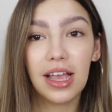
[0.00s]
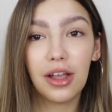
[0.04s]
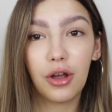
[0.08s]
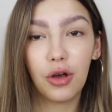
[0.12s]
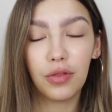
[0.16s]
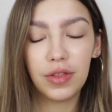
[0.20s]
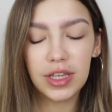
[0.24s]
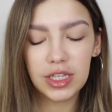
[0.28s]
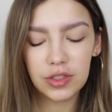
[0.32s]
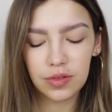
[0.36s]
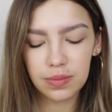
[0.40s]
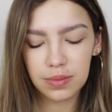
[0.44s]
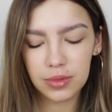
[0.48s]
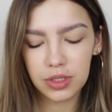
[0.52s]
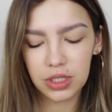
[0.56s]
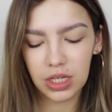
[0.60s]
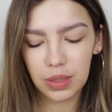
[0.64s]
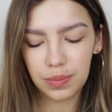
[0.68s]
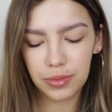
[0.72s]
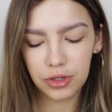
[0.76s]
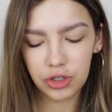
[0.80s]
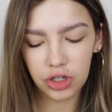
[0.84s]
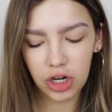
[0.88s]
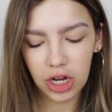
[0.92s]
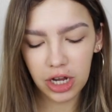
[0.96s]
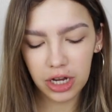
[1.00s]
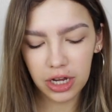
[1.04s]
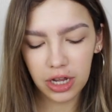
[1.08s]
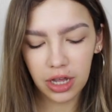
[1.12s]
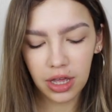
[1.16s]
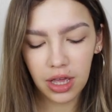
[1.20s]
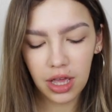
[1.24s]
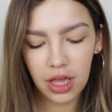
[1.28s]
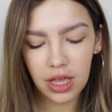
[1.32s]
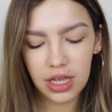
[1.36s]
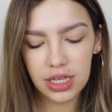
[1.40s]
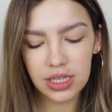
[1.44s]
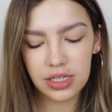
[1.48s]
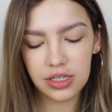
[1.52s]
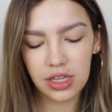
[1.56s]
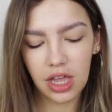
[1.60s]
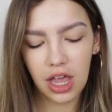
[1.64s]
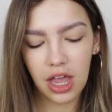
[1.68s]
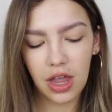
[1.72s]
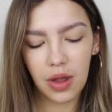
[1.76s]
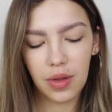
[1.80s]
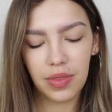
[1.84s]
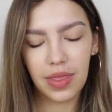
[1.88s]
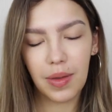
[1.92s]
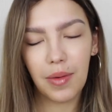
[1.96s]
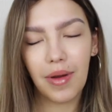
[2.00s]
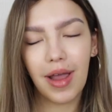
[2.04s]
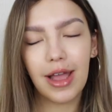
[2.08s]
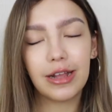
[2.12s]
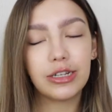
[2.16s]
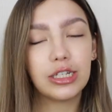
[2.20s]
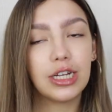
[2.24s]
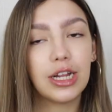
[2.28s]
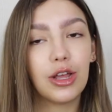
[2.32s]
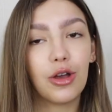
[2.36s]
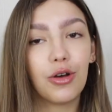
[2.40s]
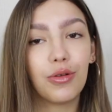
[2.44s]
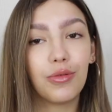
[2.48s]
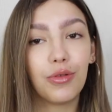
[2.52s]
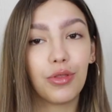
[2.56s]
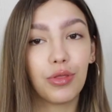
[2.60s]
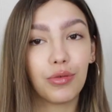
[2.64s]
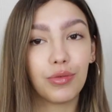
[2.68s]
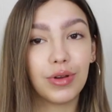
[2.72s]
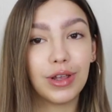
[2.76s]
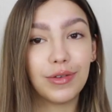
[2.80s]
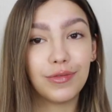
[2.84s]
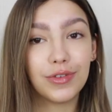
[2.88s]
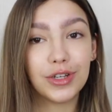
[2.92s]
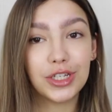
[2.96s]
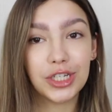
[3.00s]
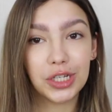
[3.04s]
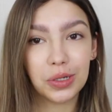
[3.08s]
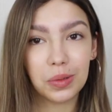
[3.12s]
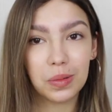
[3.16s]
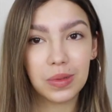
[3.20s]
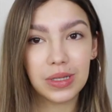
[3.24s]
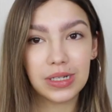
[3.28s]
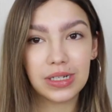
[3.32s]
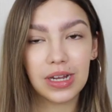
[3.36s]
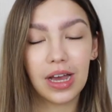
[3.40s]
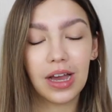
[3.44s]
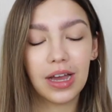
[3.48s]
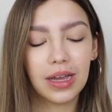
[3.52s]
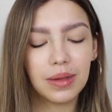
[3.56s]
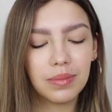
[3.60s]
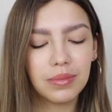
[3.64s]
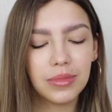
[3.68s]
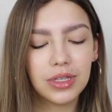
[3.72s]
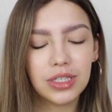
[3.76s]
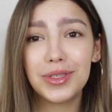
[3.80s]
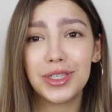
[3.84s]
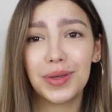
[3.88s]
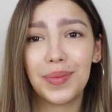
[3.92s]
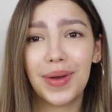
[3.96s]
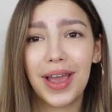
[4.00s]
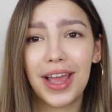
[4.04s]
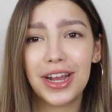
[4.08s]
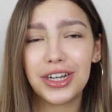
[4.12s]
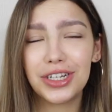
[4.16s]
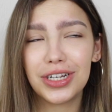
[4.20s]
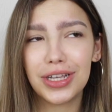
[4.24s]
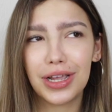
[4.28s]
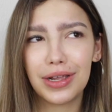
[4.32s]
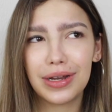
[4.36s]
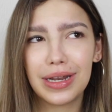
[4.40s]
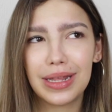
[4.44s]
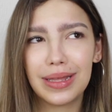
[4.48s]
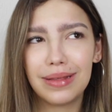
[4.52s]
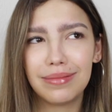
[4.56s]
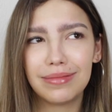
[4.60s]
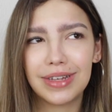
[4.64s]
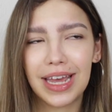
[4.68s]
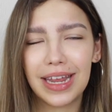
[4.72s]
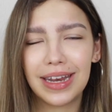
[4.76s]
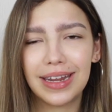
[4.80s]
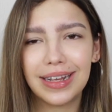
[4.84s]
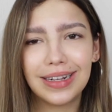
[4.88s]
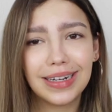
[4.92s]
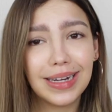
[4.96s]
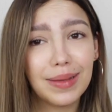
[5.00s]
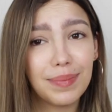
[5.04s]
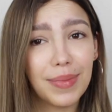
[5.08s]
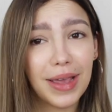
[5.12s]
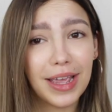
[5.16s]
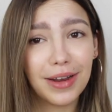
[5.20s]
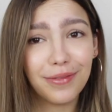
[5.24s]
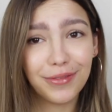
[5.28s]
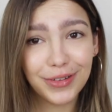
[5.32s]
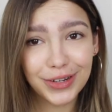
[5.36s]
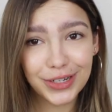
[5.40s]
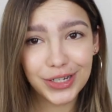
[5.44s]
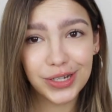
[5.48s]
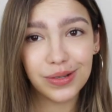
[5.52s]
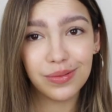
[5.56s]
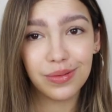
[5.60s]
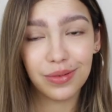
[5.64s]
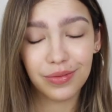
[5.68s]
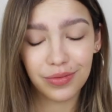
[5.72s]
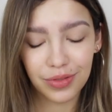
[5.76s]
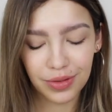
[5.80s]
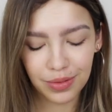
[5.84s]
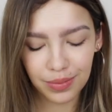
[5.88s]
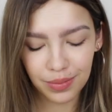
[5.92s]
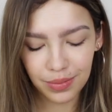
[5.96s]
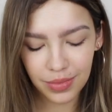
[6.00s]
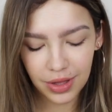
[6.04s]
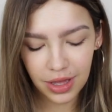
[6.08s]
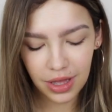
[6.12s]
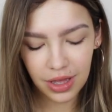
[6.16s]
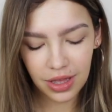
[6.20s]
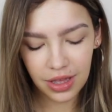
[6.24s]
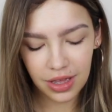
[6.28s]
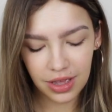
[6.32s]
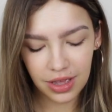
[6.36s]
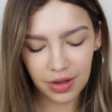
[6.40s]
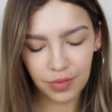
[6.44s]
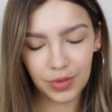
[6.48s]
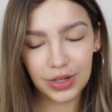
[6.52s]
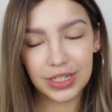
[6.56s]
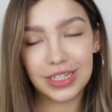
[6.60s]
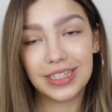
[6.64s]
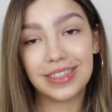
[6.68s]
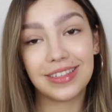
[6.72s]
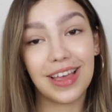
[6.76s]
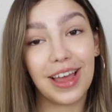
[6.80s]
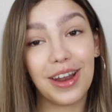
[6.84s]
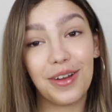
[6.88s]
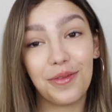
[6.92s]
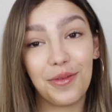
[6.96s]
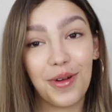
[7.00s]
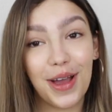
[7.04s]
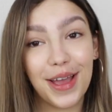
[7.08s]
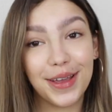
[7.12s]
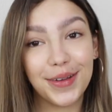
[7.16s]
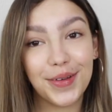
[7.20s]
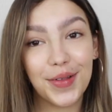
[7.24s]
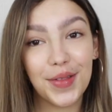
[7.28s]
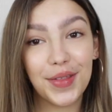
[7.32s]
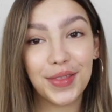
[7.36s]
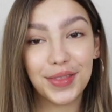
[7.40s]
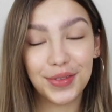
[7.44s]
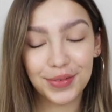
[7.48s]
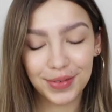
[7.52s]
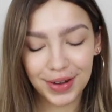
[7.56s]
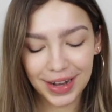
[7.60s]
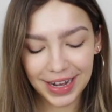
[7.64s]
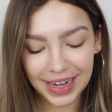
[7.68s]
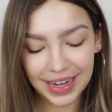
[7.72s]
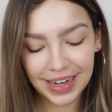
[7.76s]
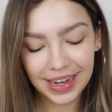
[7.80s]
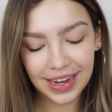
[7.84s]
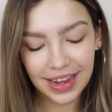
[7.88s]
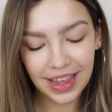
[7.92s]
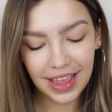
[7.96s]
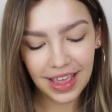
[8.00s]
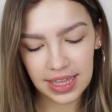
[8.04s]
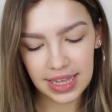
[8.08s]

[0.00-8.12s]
I got these from Superdrug, so they were actually on three for two at the time. So I actually only technically paid for two of them, which is kind of why I got three.